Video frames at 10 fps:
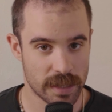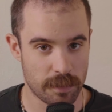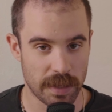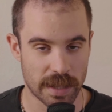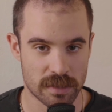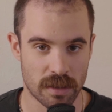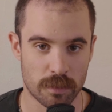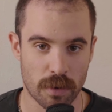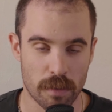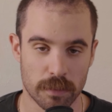To me, that's not a
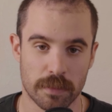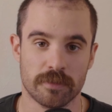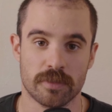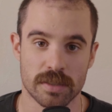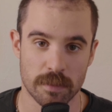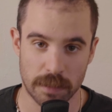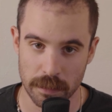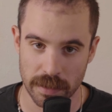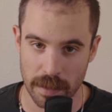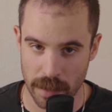problem, but for some
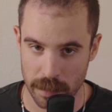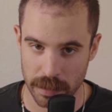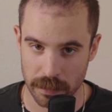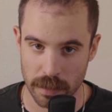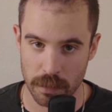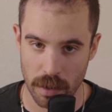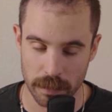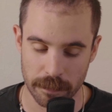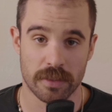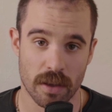people that might be a
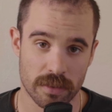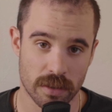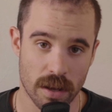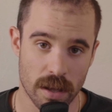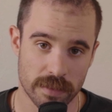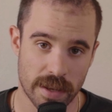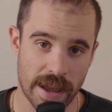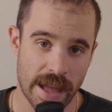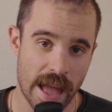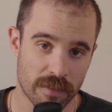problem. The other con that
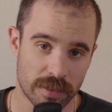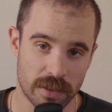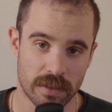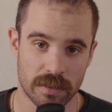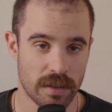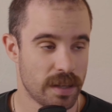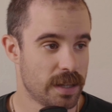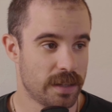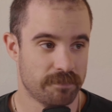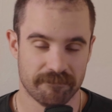I have here
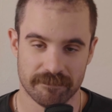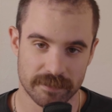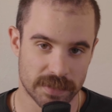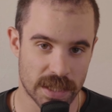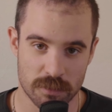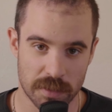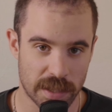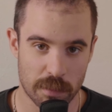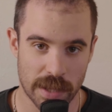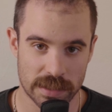doesn't
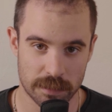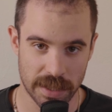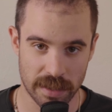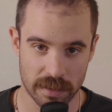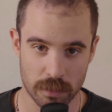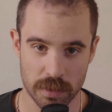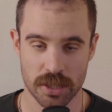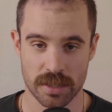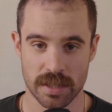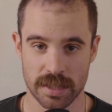really apply to me either,
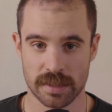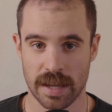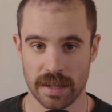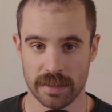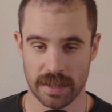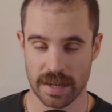which is the design.